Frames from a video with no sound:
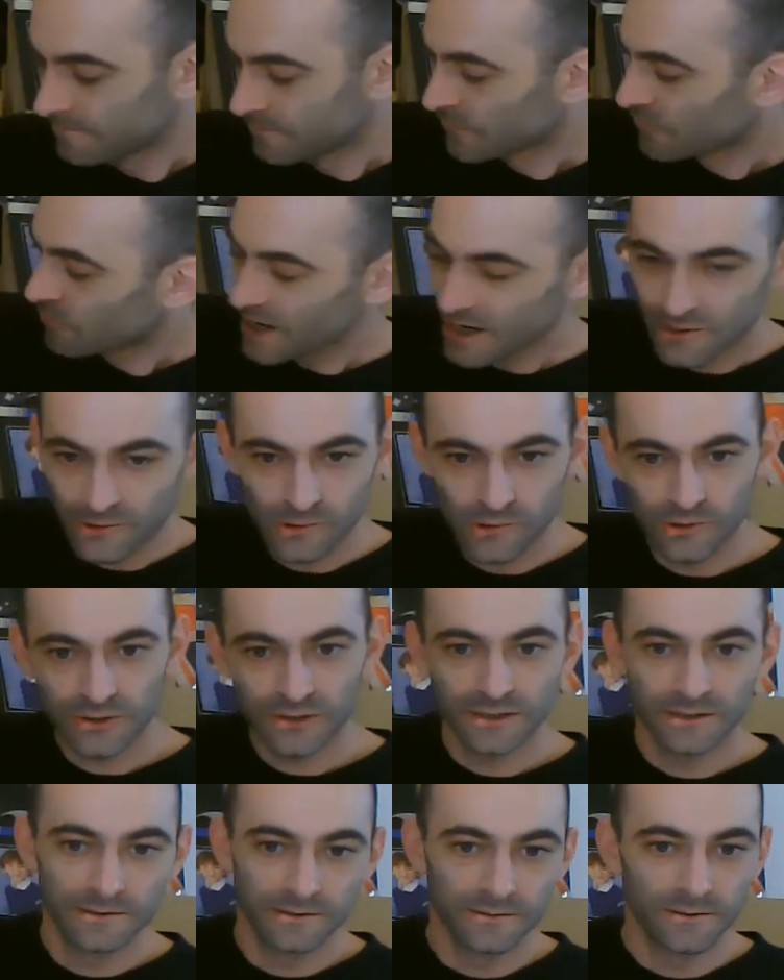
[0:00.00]
record
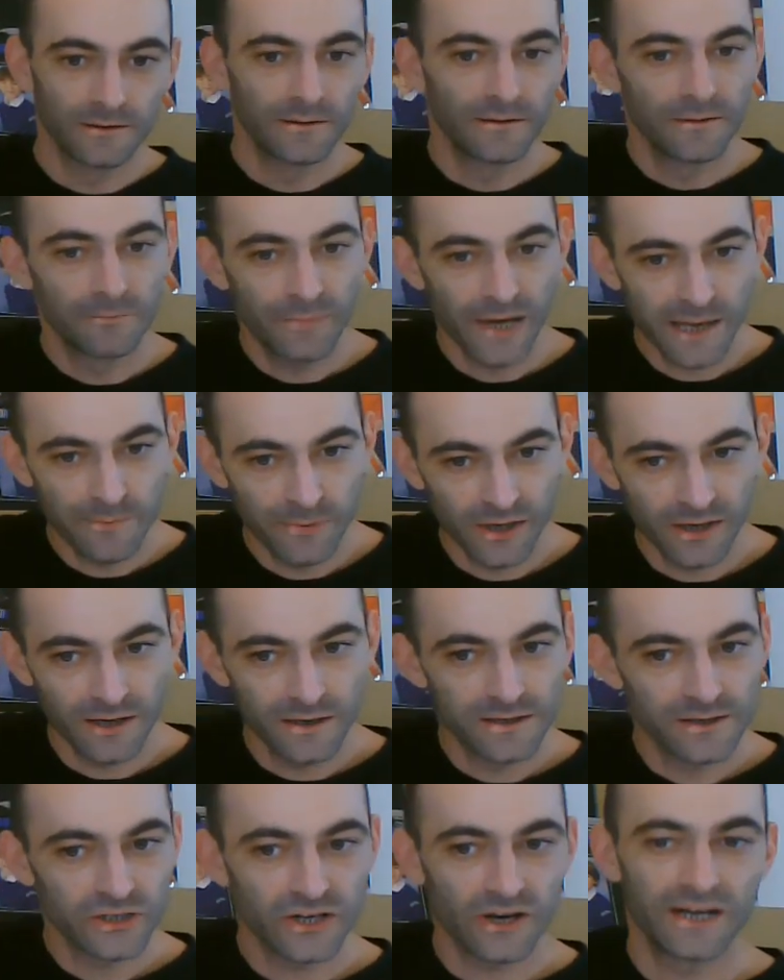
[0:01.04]
paper
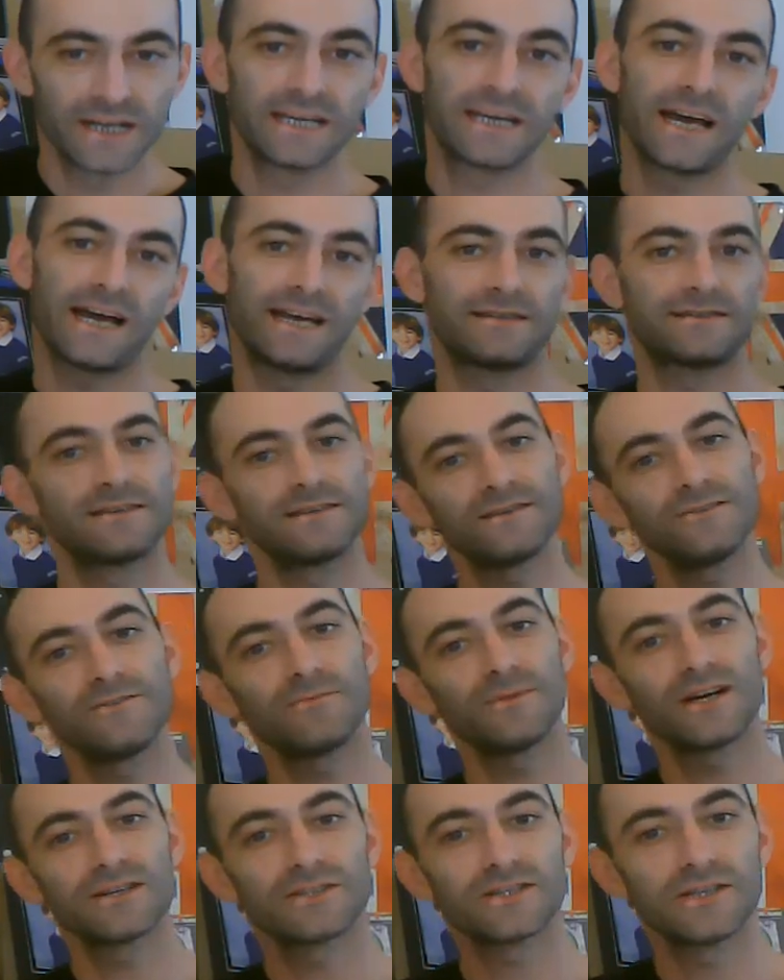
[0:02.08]
shiny case. There's not
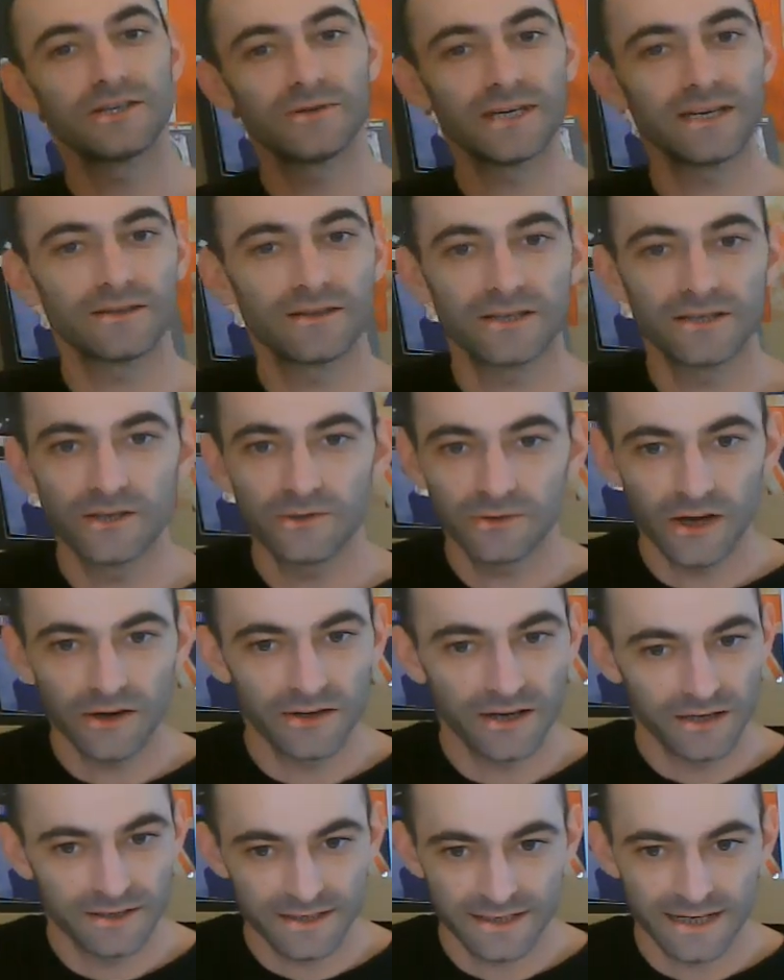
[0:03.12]
much to it that you don't
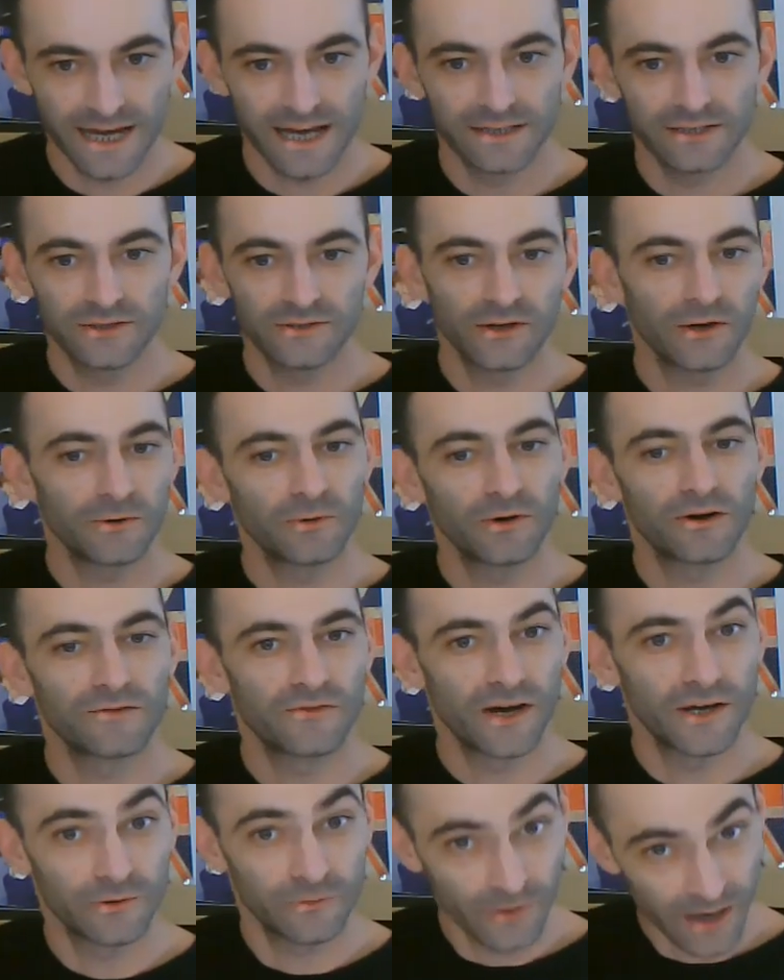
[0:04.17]
understand. You know what a
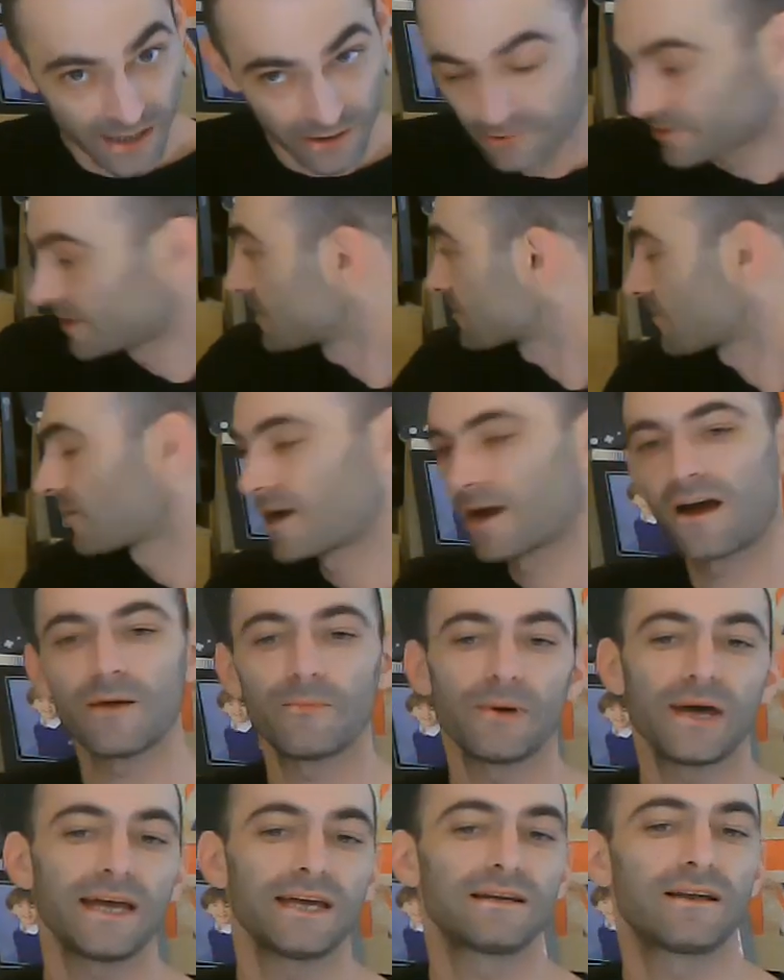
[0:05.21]
vinyl record is, right? I
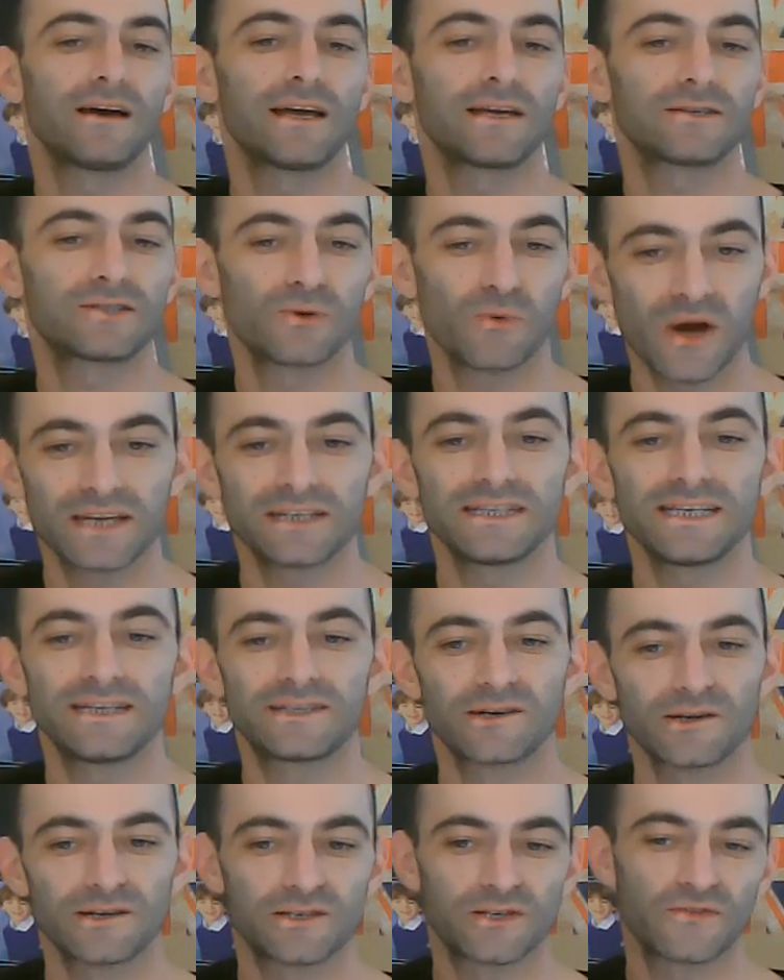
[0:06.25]
paid like
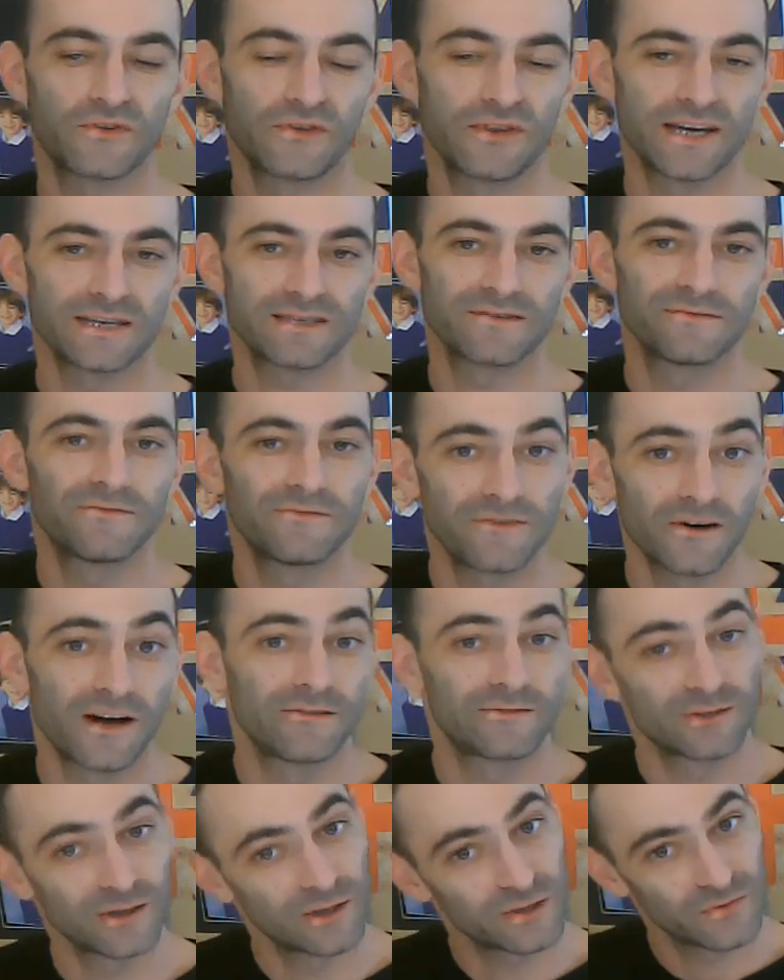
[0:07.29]
$20 for this and
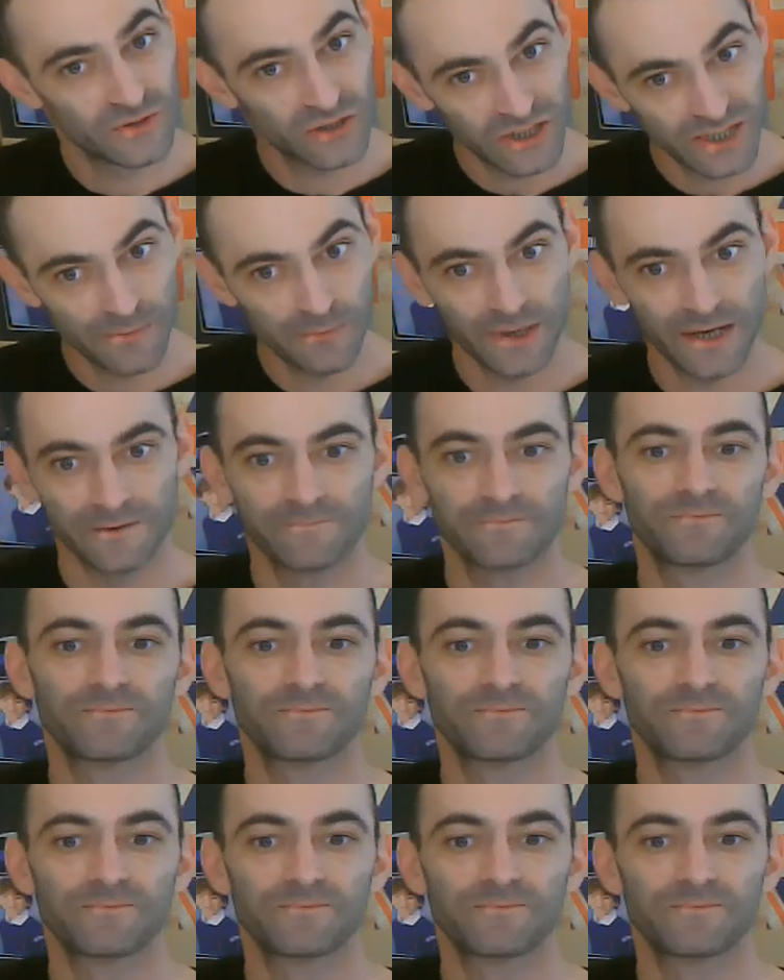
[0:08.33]
$5 for shipping.